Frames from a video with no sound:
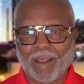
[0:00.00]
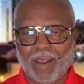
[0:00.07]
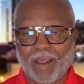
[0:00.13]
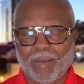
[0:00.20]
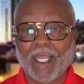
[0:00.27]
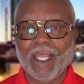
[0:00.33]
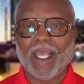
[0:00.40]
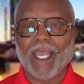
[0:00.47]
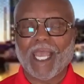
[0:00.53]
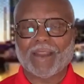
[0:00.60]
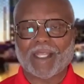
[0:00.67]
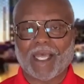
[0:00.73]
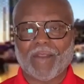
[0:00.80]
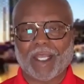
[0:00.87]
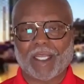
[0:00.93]
Amen. And
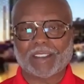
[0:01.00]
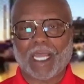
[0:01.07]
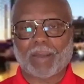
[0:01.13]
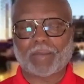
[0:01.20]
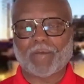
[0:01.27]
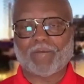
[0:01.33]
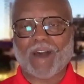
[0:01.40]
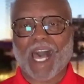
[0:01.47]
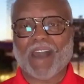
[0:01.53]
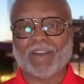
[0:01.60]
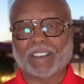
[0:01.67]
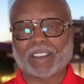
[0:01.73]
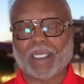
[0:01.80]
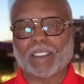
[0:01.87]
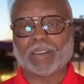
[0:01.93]
then in chapter 5,
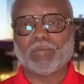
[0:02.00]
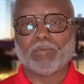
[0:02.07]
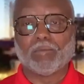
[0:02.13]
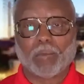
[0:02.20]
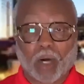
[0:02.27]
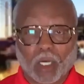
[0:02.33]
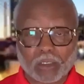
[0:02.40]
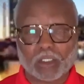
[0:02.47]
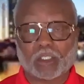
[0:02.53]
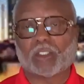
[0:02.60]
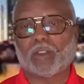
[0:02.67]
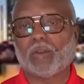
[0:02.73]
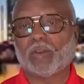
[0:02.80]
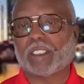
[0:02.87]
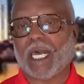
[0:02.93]
it says,
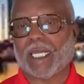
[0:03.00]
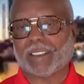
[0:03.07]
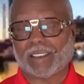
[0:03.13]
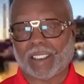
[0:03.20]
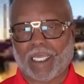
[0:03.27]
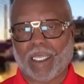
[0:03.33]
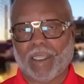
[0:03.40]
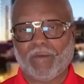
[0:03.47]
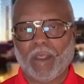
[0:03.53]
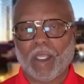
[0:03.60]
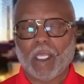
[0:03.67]
multitudes got saved.